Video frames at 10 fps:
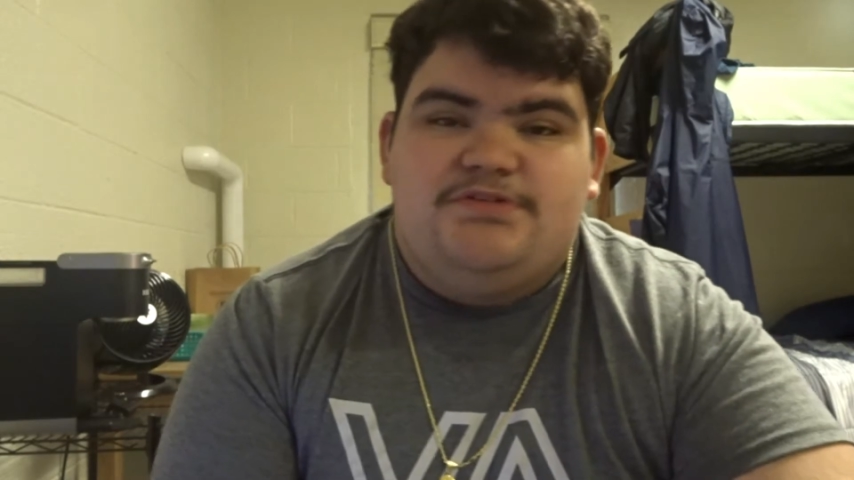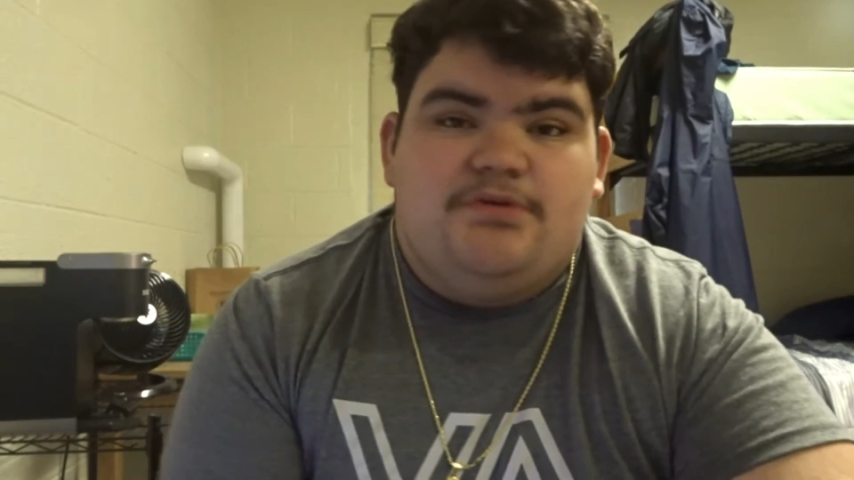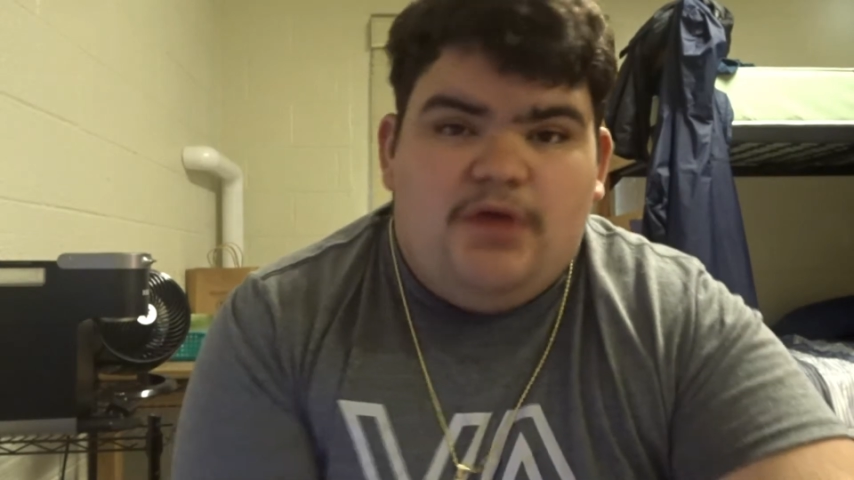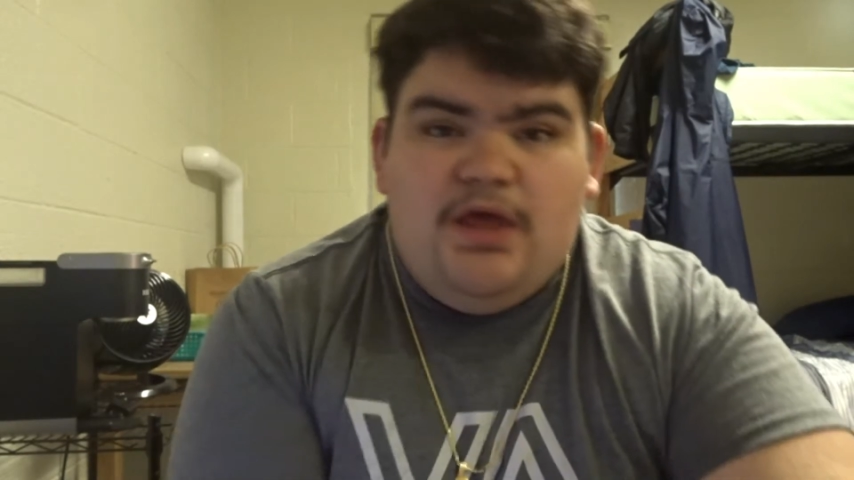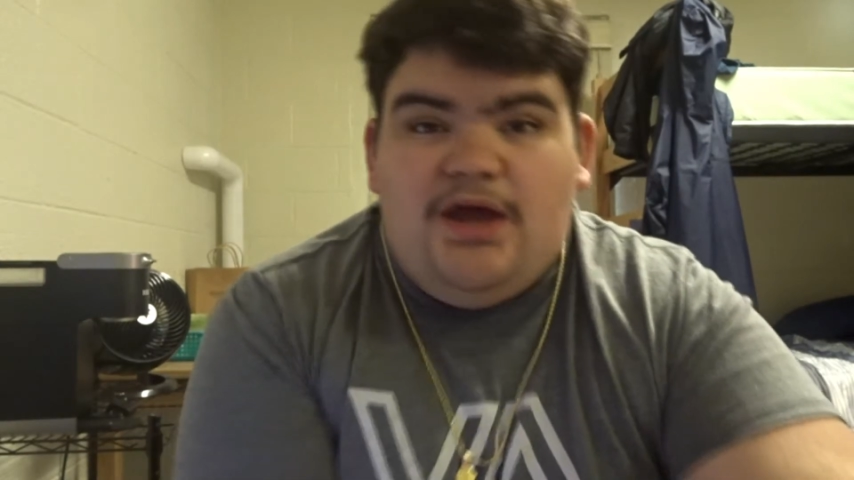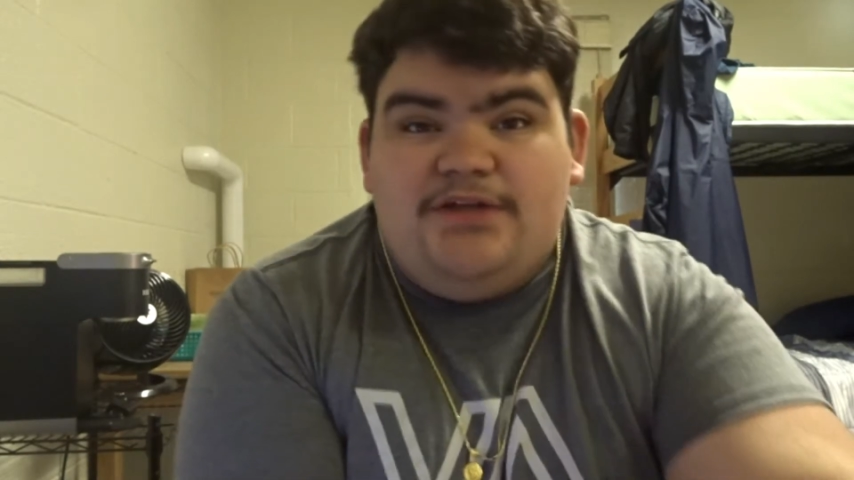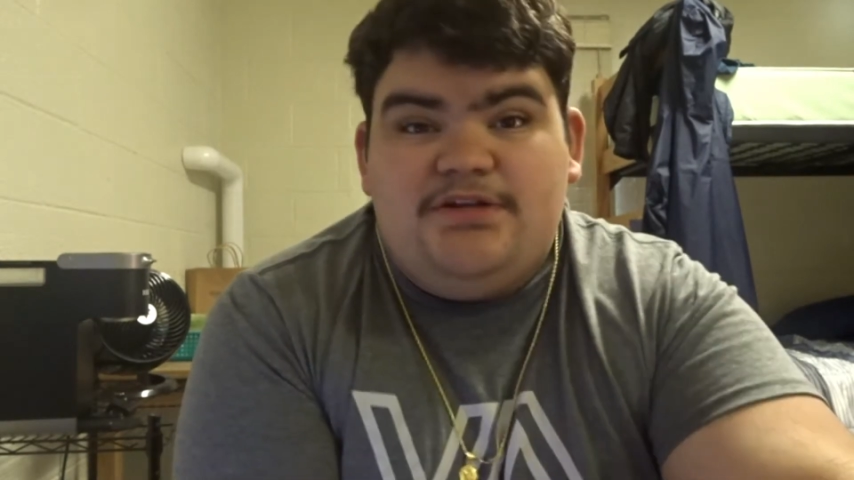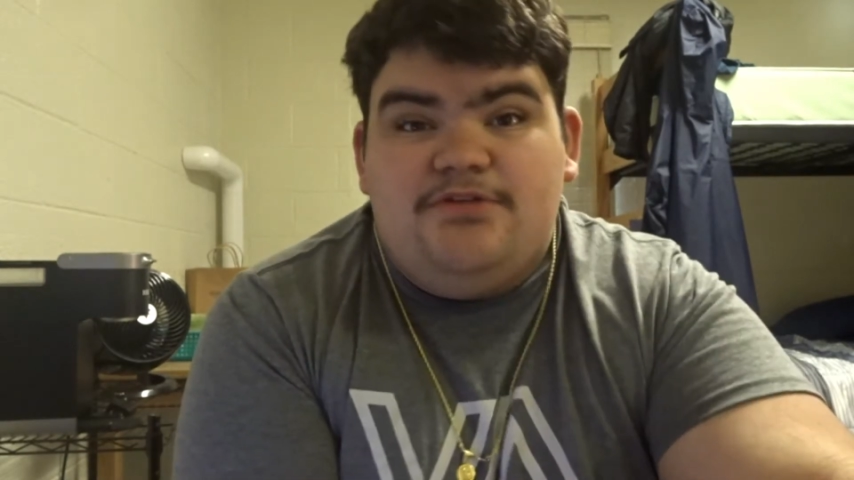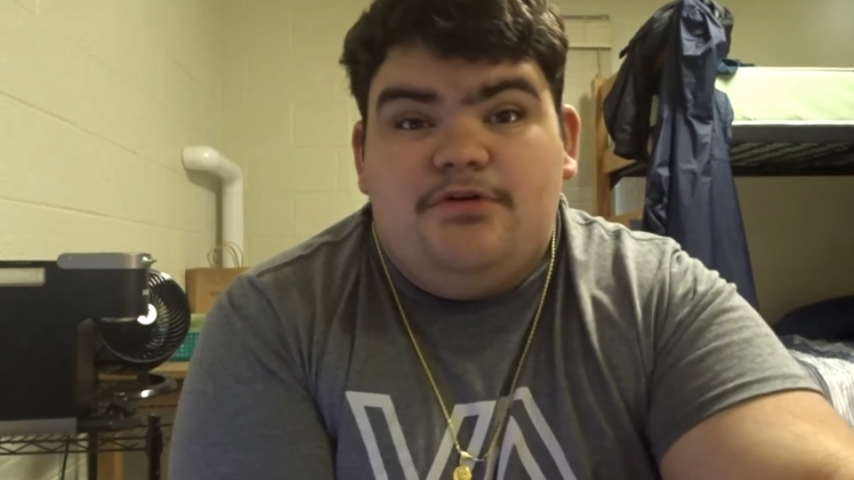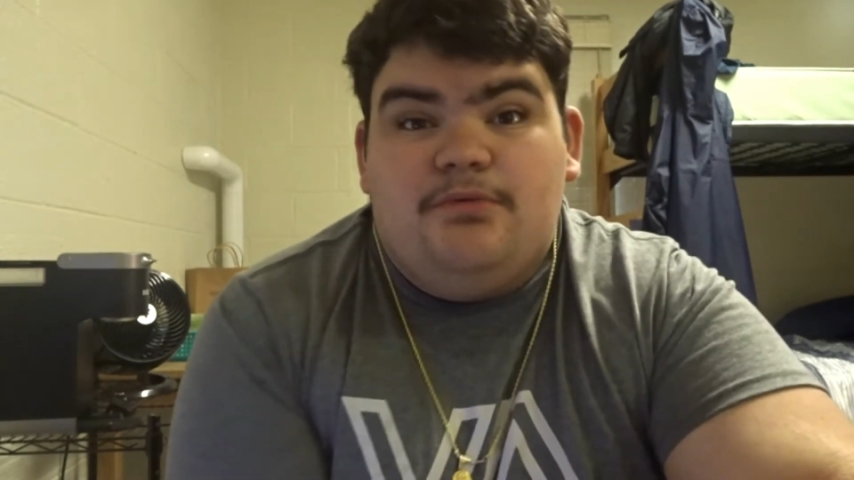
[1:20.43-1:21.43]
so I
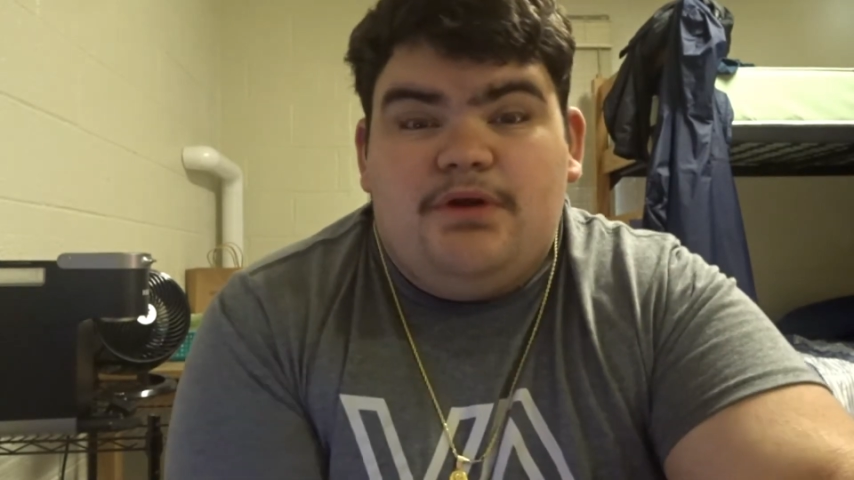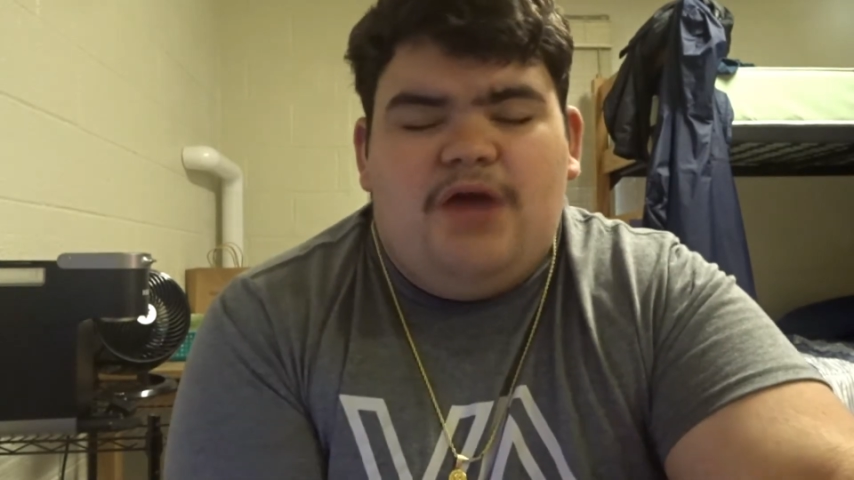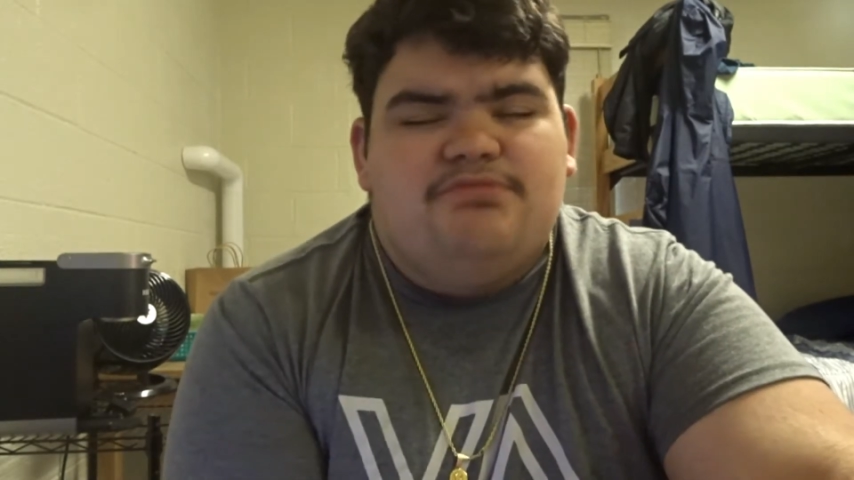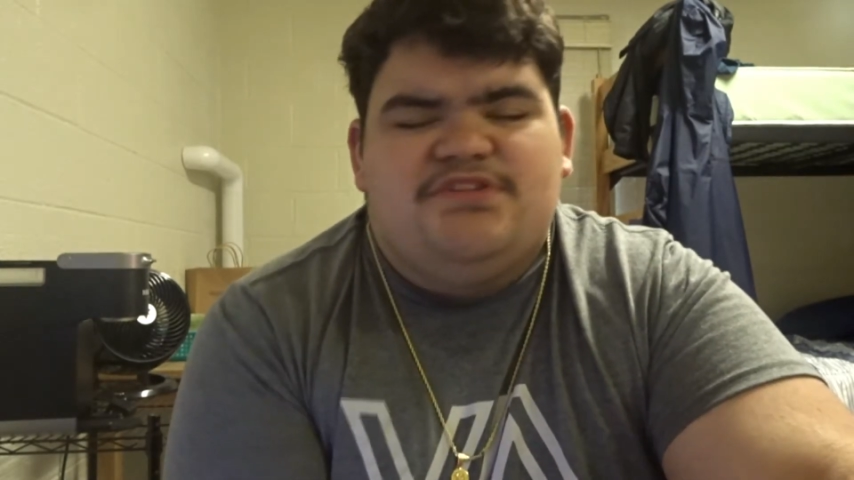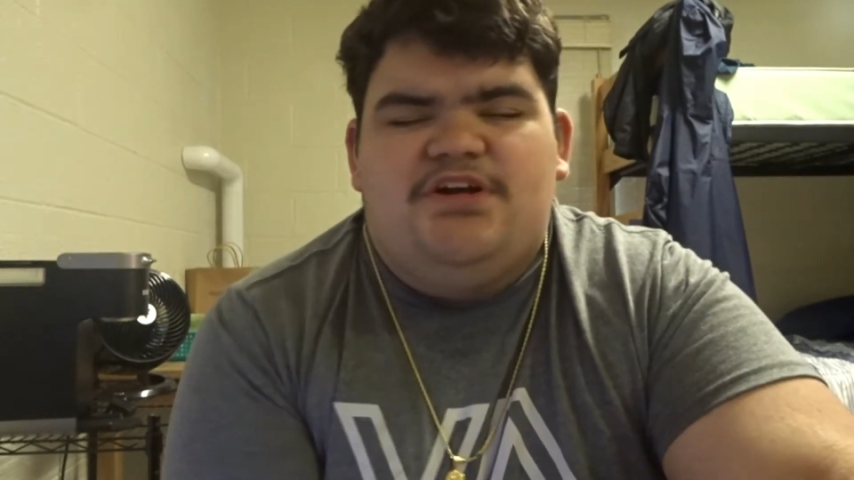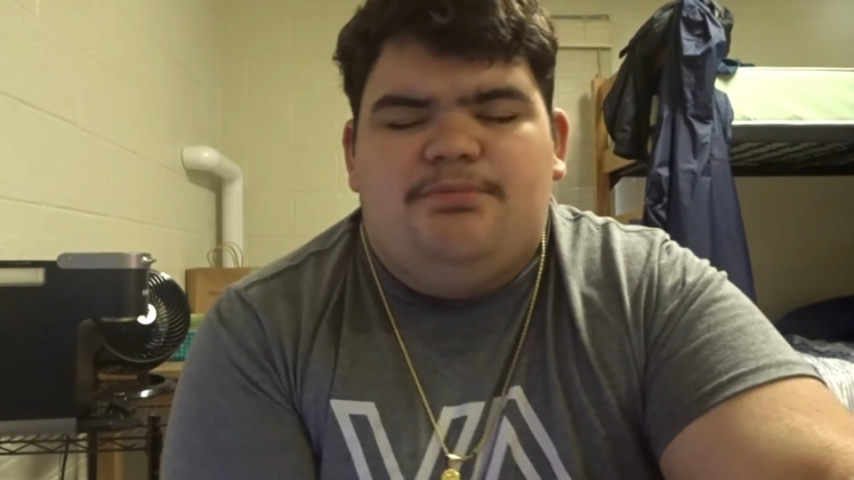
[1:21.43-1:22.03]
didn't know when I was gonna